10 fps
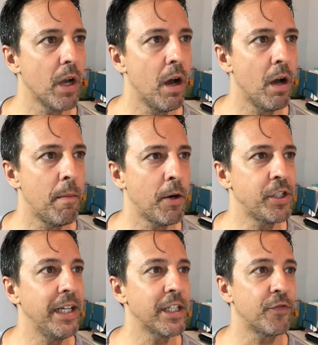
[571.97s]

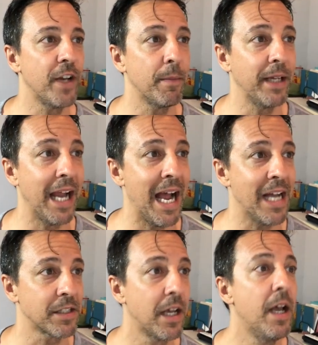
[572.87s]
Martinez family
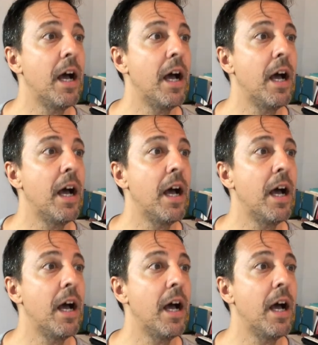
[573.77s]
asks,